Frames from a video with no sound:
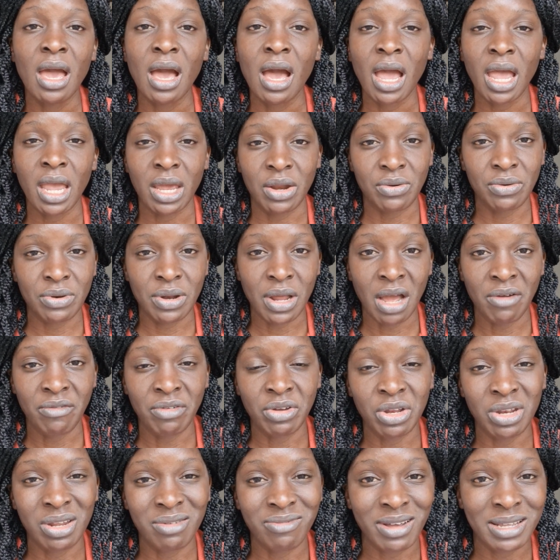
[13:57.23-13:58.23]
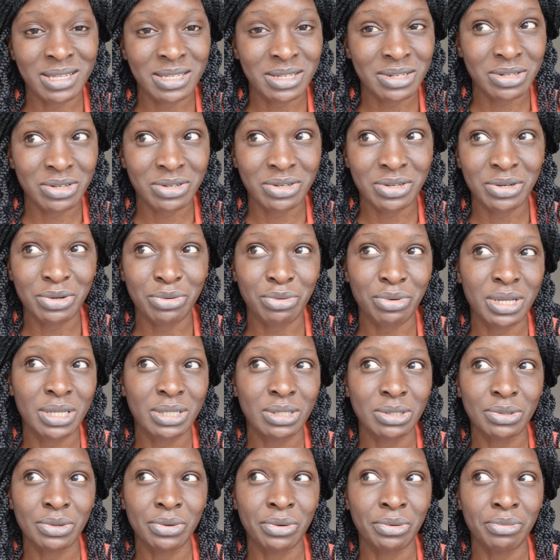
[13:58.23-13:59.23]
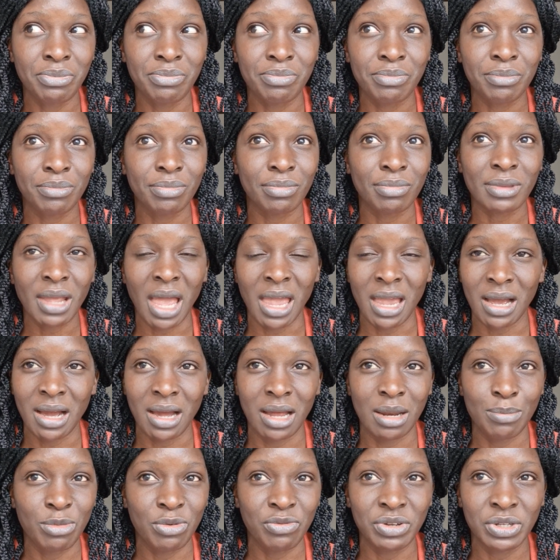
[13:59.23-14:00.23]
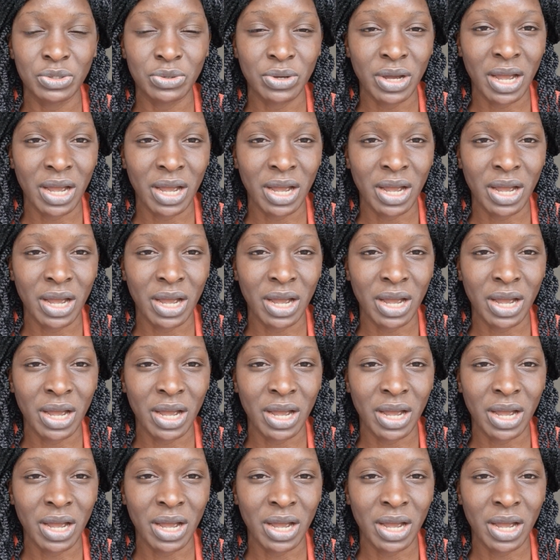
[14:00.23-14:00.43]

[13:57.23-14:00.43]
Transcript: I don't have a university degree, so I can't move into